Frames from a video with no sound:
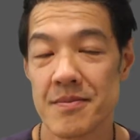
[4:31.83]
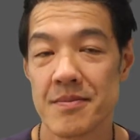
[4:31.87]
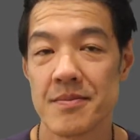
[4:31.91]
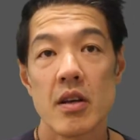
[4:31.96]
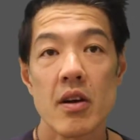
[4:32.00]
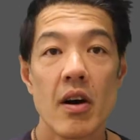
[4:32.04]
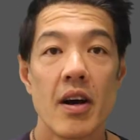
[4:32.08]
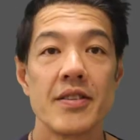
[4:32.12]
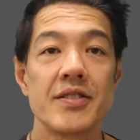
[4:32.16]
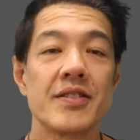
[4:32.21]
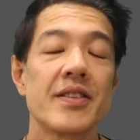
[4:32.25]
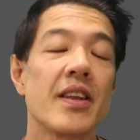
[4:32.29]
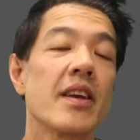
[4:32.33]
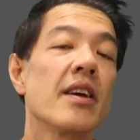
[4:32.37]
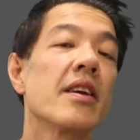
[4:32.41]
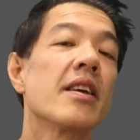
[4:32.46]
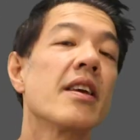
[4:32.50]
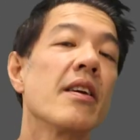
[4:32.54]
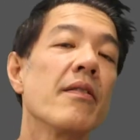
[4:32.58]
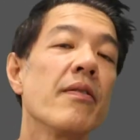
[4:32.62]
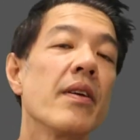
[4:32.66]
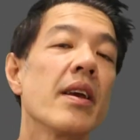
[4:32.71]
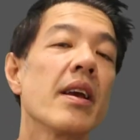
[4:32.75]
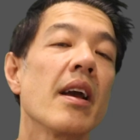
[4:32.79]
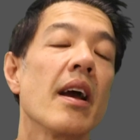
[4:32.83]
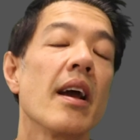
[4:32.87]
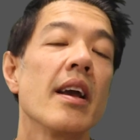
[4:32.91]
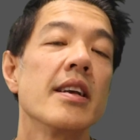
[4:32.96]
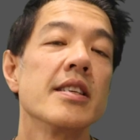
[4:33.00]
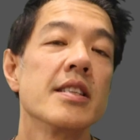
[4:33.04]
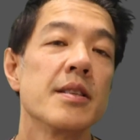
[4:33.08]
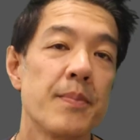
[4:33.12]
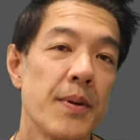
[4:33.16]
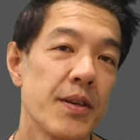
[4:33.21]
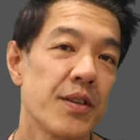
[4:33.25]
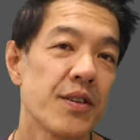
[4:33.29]
Guys, they're giving a
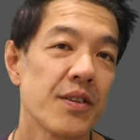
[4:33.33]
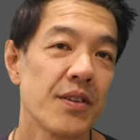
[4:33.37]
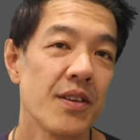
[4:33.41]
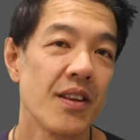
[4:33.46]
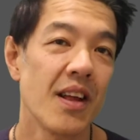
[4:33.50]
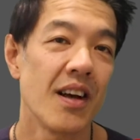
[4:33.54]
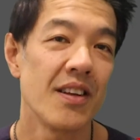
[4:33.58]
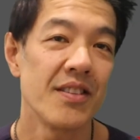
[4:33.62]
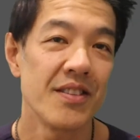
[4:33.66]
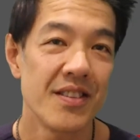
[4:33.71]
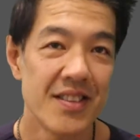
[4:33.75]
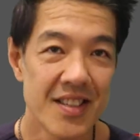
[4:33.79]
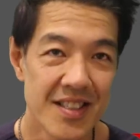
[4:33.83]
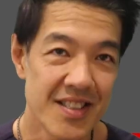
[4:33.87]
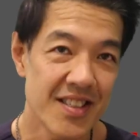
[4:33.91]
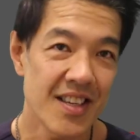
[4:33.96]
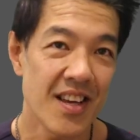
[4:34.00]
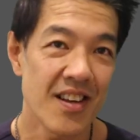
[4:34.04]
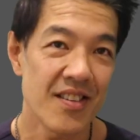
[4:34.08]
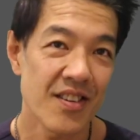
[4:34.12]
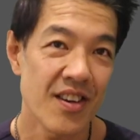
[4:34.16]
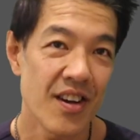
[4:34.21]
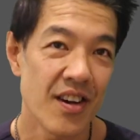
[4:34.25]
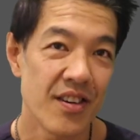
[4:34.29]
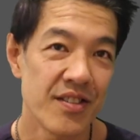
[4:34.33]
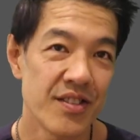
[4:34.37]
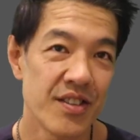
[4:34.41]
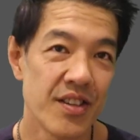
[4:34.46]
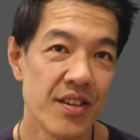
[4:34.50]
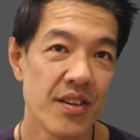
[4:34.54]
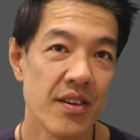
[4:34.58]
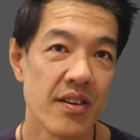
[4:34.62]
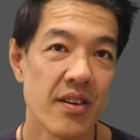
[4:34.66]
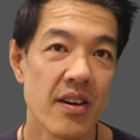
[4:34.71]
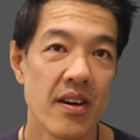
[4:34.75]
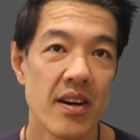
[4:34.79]
special discount code
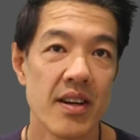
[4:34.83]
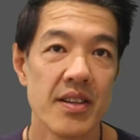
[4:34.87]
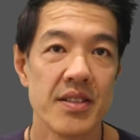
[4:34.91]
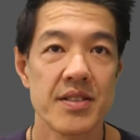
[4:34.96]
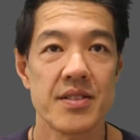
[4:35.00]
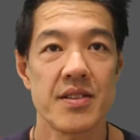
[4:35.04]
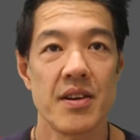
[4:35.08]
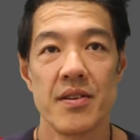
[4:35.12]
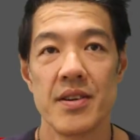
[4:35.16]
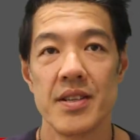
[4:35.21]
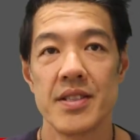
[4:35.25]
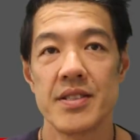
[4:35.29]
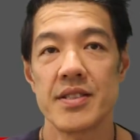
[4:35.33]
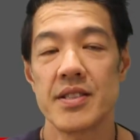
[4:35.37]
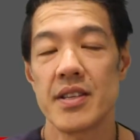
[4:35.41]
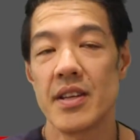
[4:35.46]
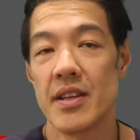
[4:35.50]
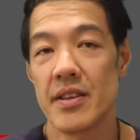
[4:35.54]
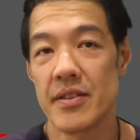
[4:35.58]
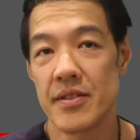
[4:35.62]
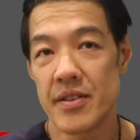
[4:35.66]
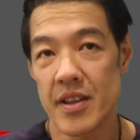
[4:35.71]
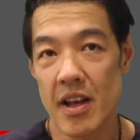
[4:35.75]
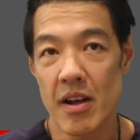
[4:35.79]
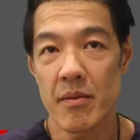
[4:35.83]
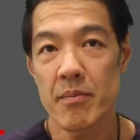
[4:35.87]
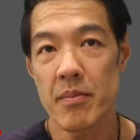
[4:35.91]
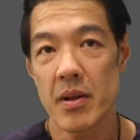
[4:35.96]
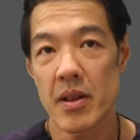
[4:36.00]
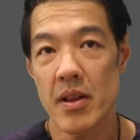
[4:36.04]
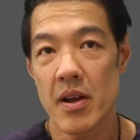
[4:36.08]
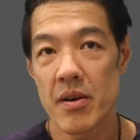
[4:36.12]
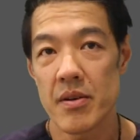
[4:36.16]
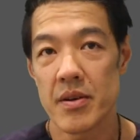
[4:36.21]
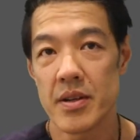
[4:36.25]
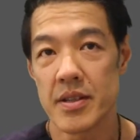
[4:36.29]
to you guys. So it's down
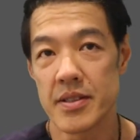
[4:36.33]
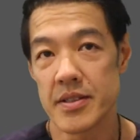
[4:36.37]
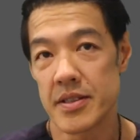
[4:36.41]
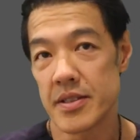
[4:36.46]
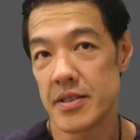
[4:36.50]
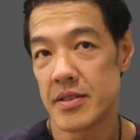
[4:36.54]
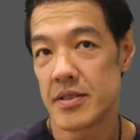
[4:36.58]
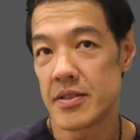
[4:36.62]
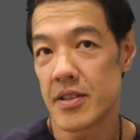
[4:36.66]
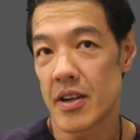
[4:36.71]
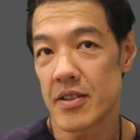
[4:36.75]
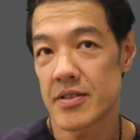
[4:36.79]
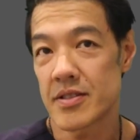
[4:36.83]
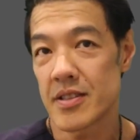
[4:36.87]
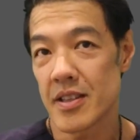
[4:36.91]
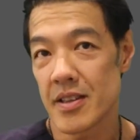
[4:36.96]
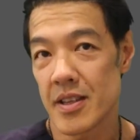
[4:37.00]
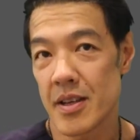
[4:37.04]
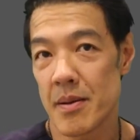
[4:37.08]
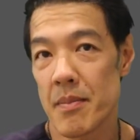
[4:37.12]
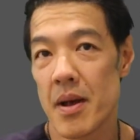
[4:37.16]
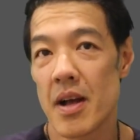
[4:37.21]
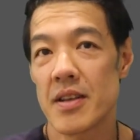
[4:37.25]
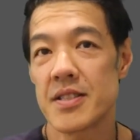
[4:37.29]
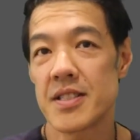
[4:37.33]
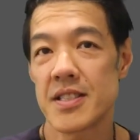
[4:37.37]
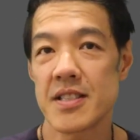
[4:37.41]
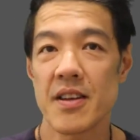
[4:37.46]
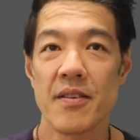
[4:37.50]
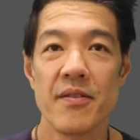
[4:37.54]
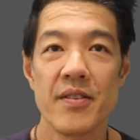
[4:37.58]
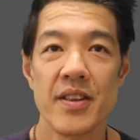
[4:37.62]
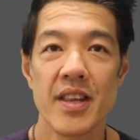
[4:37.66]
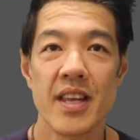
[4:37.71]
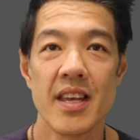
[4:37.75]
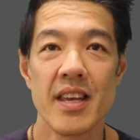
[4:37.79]
below. It's Dr. Lim
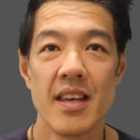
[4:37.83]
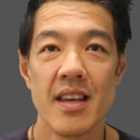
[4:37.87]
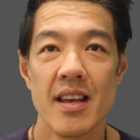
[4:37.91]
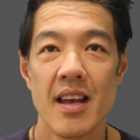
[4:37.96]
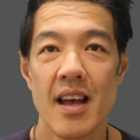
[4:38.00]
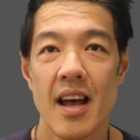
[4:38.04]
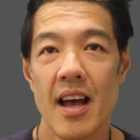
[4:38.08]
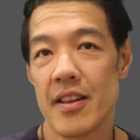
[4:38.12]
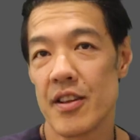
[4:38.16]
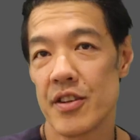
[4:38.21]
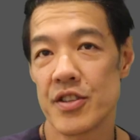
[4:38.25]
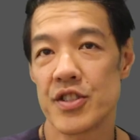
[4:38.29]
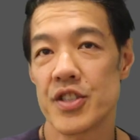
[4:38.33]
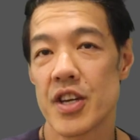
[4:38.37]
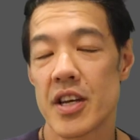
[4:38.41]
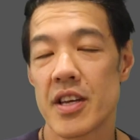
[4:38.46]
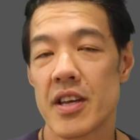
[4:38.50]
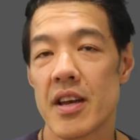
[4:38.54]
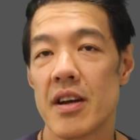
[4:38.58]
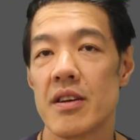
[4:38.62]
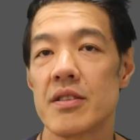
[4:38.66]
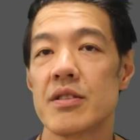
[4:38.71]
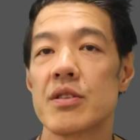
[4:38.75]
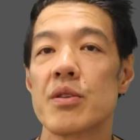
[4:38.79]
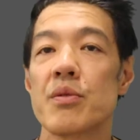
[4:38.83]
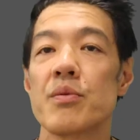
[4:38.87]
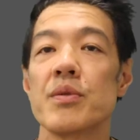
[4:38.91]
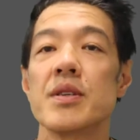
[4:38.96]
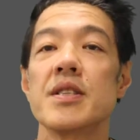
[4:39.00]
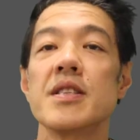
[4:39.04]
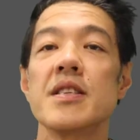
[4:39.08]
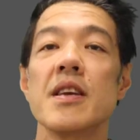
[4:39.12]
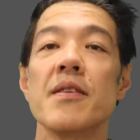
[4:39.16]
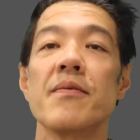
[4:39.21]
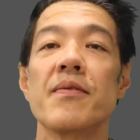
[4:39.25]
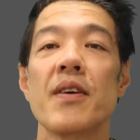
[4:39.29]
70 at your checkout to
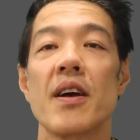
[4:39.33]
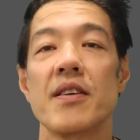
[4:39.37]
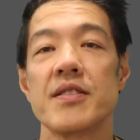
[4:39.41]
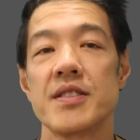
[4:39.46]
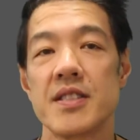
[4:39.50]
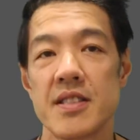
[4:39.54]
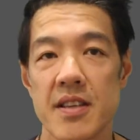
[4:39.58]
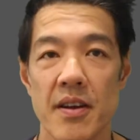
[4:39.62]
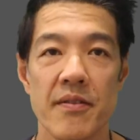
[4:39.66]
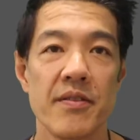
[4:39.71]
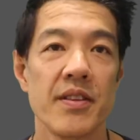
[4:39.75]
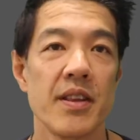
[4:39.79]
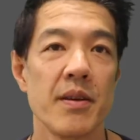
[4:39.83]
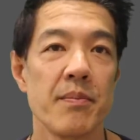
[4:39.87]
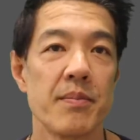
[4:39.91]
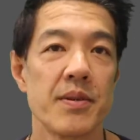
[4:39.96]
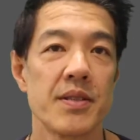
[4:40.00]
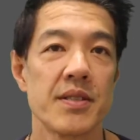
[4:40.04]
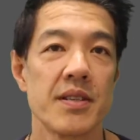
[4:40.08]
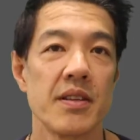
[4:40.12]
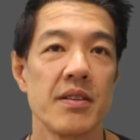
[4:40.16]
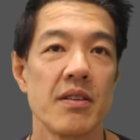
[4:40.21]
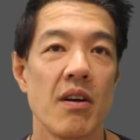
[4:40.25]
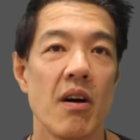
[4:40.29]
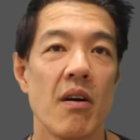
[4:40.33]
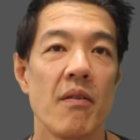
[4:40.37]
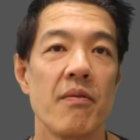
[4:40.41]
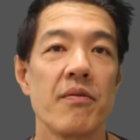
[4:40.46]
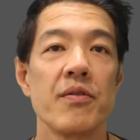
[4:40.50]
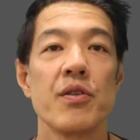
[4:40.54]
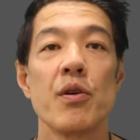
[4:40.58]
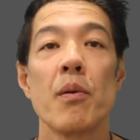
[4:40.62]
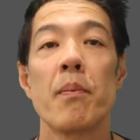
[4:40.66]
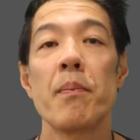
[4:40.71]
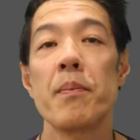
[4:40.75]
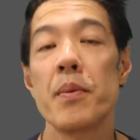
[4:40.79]
receive 70%
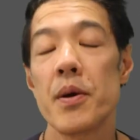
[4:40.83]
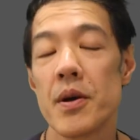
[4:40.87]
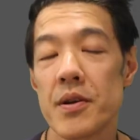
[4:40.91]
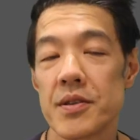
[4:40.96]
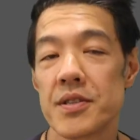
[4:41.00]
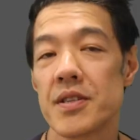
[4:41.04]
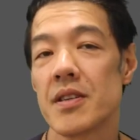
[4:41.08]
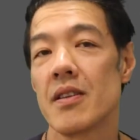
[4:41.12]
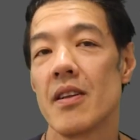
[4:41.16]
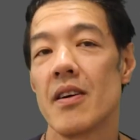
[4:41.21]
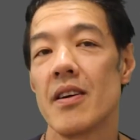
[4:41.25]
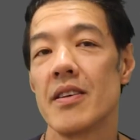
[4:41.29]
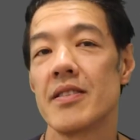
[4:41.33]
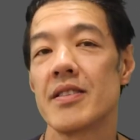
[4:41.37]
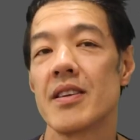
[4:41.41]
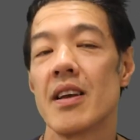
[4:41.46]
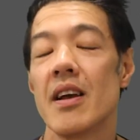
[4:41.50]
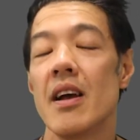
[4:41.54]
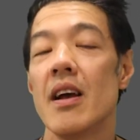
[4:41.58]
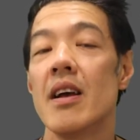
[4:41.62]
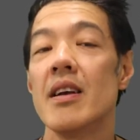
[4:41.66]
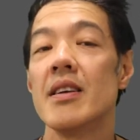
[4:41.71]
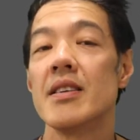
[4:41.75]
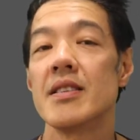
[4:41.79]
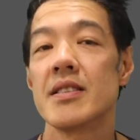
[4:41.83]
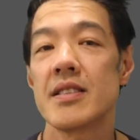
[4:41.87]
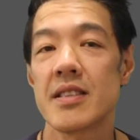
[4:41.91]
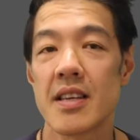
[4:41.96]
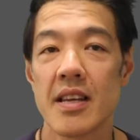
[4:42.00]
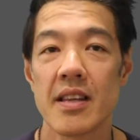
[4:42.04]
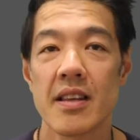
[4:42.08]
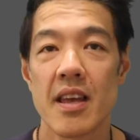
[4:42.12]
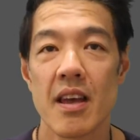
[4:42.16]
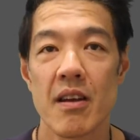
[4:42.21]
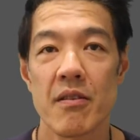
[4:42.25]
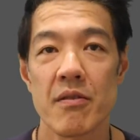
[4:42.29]
off your personalized
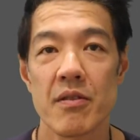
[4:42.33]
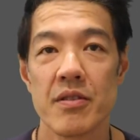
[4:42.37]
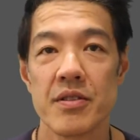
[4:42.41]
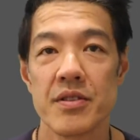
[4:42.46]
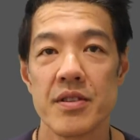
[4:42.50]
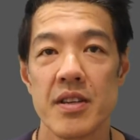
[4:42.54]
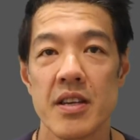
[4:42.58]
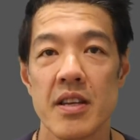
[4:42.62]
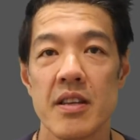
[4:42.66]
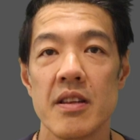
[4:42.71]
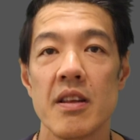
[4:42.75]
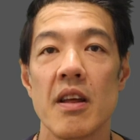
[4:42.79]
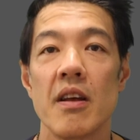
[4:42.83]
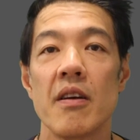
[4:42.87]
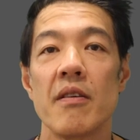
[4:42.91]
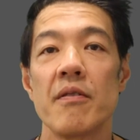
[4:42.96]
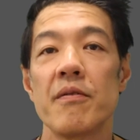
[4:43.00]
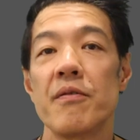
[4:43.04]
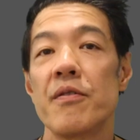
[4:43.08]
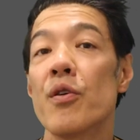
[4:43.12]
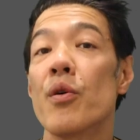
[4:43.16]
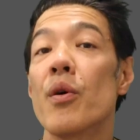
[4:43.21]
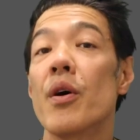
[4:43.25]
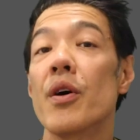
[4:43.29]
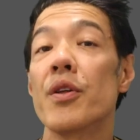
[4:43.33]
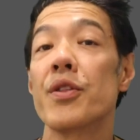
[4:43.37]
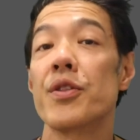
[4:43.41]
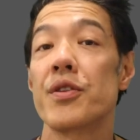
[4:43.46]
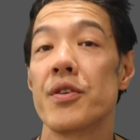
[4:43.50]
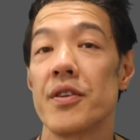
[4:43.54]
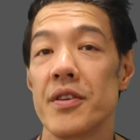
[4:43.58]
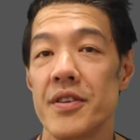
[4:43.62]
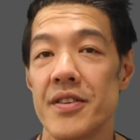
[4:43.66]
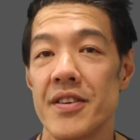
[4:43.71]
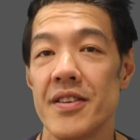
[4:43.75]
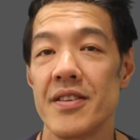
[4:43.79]
skincare routine for a
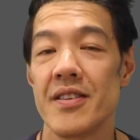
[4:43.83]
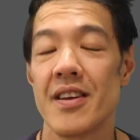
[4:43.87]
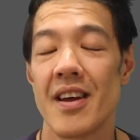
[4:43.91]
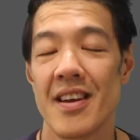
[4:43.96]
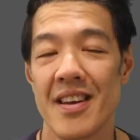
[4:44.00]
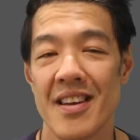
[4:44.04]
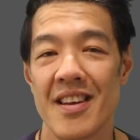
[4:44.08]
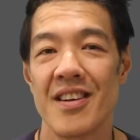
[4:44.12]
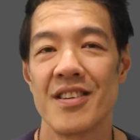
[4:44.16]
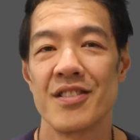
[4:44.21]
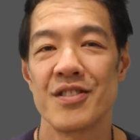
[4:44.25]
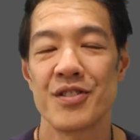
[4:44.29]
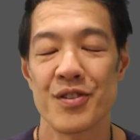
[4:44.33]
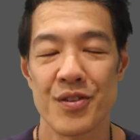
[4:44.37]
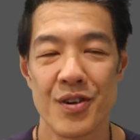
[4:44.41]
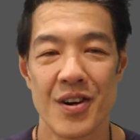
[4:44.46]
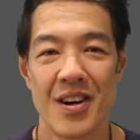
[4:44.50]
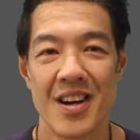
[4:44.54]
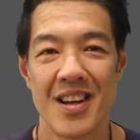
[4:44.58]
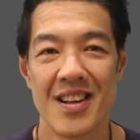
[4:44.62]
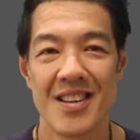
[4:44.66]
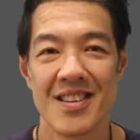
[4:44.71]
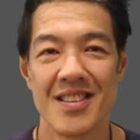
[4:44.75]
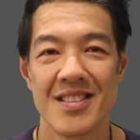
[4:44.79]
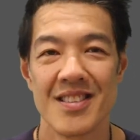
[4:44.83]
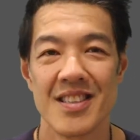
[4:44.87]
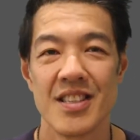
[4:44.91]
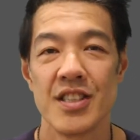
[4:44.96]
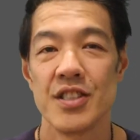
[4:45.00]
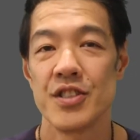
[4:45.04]
30-day trial.